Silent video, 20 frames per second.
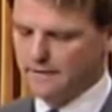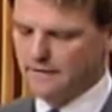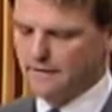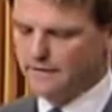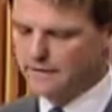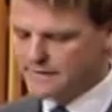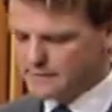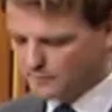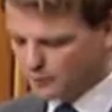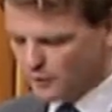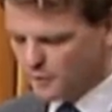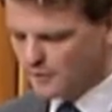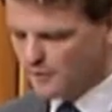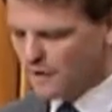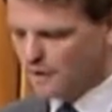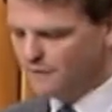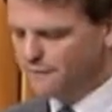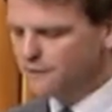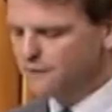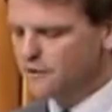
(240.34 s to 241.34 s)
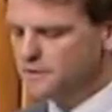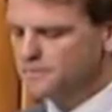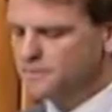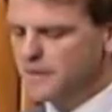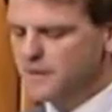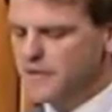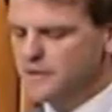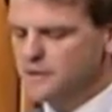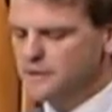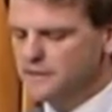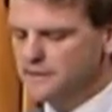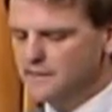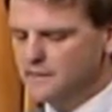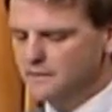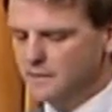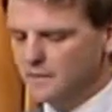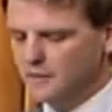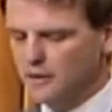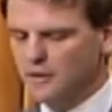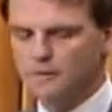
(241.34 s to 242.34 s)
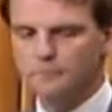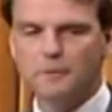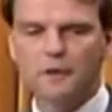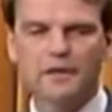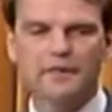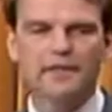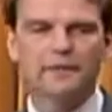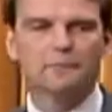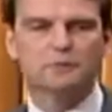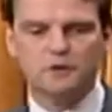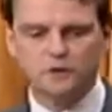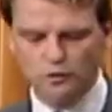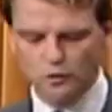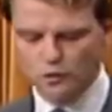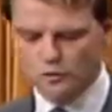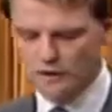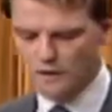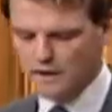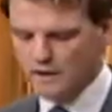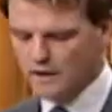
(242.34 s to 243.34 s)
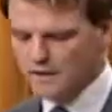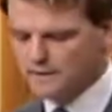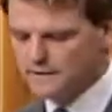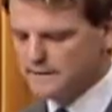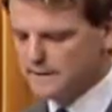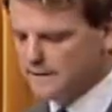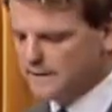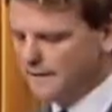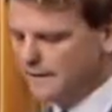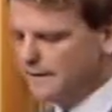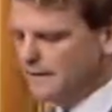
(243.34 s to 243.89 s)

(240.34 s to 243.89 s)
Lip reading: They support law enforcement agencies when called upon. They patrol our Arctic.